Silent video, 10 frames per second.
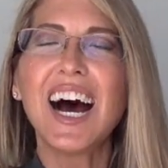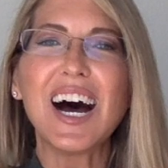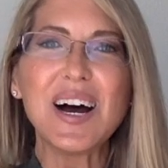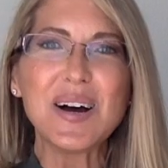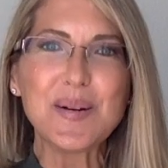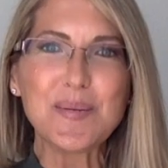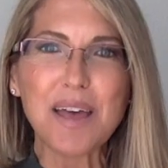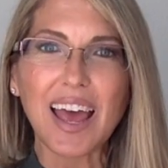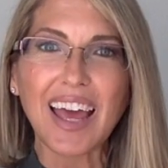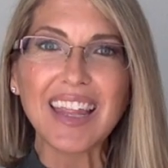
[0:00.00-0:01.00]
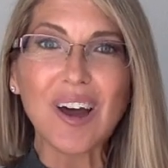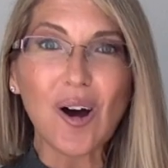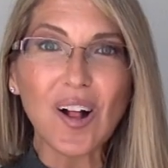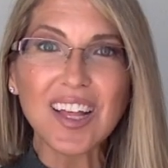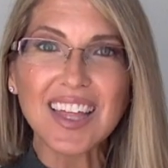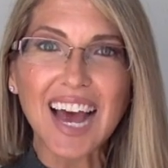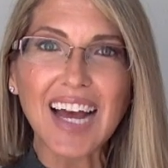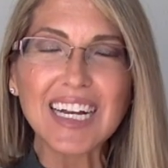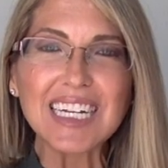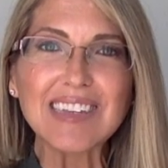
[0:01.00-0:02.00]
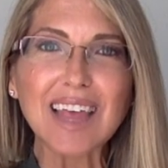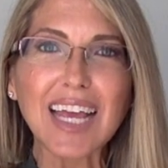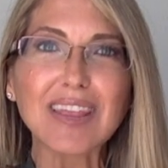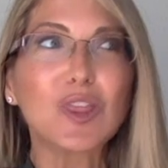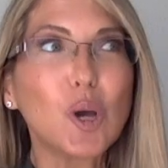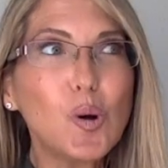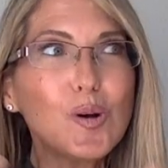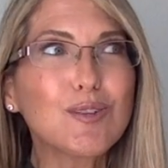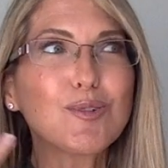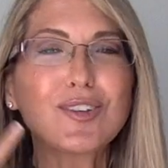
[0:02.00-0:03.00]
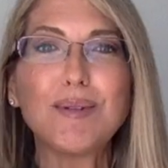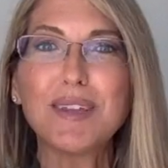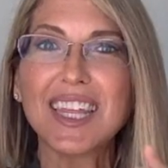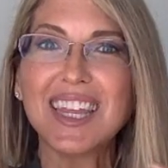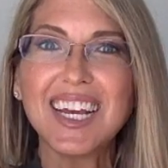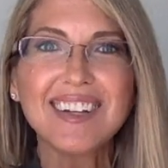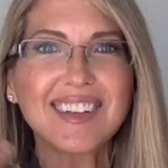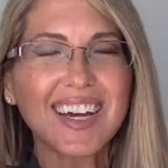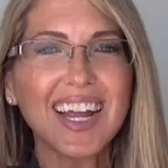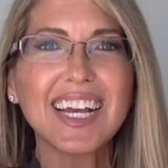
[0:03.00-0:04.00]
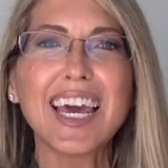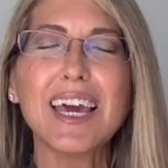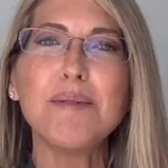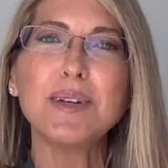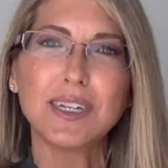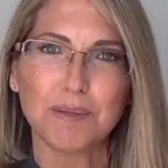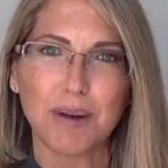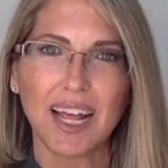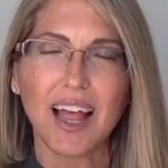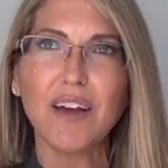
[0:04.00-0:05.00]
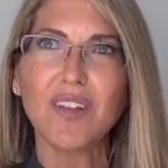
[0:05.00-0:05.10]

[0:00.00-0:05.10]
And all of that is like, those were some of the things that kind of came into my life.